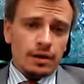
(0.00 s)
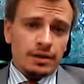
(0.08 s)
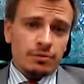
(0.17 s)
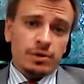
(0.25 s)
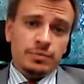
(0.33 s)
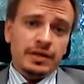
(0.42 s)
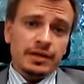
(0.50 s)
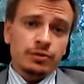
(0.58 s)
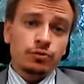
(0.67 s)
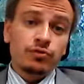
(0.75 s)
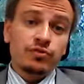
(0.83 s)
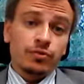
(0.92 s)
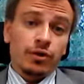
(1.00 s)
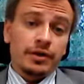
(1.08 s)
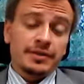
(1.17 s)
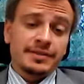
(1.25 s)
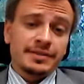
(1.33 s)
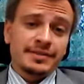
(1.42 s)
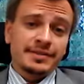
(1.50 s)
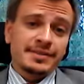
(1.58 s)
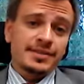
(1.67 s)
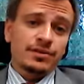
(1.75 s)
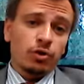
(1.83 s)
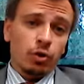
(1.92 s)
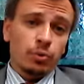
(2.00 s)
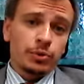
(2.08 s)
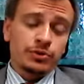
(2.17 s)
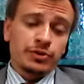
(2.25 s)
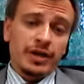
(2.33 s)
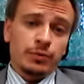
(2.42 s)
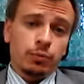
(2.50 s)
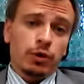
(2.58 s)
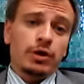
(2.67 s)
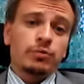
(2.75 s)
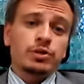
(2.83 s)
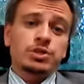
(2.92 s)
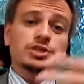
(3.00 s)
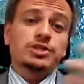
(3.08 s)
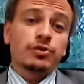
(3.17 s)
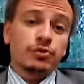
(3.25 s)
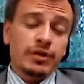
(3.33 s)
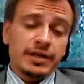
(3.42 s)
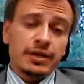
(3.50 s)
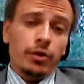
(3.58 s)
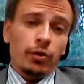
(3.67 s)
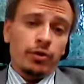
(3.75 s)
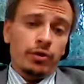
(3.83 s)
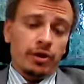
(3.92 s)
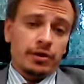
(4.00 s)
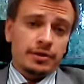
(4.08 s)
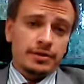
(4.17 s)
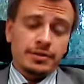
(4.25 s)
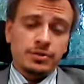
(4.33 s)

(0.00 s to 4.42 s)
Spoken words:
there will be a new front in this global trade war, which is already going on.